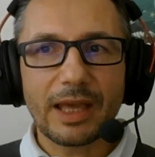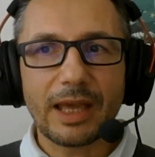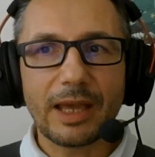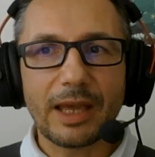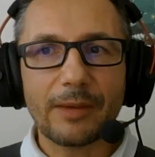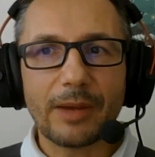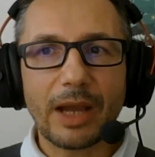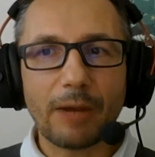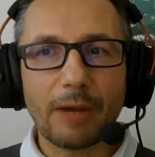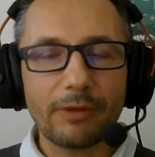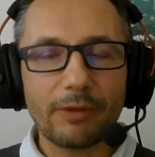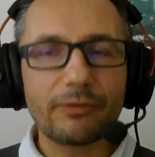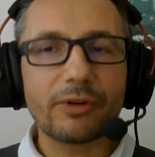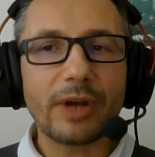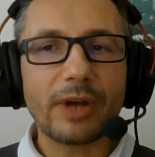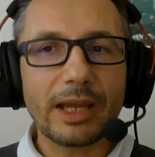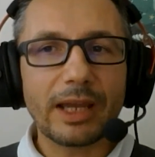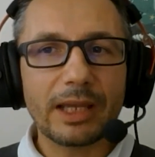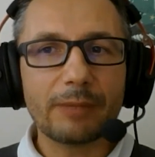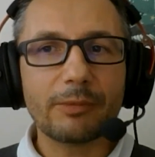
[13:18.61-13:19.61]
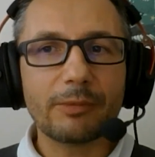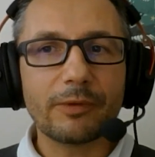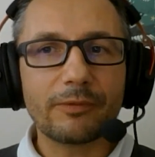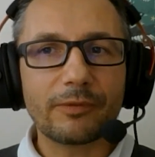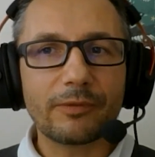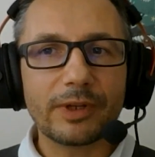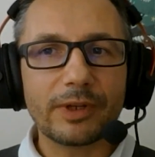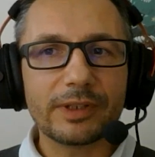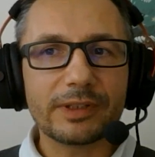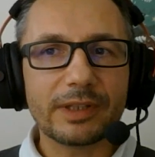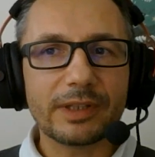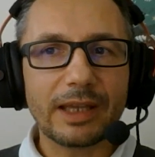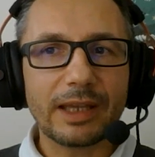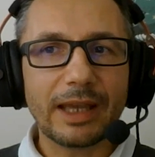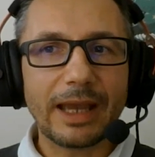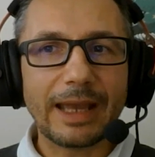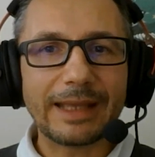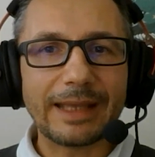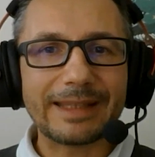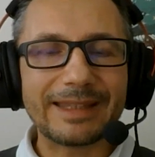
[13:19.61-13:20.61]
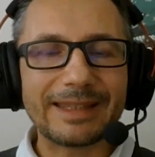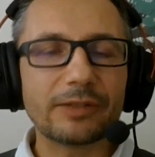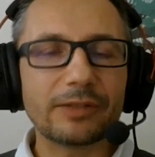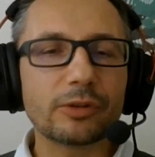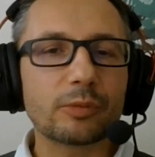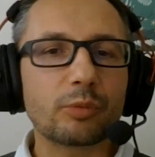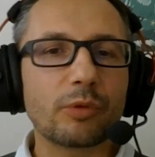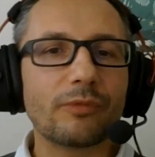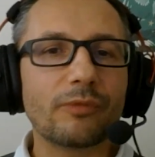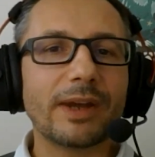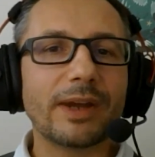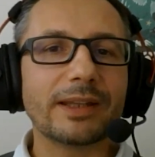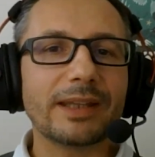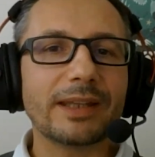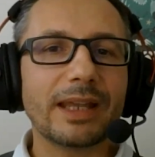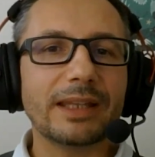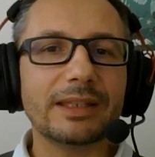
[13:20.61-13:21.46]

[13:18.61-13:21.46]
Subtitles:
However, I am afraid I cannot provide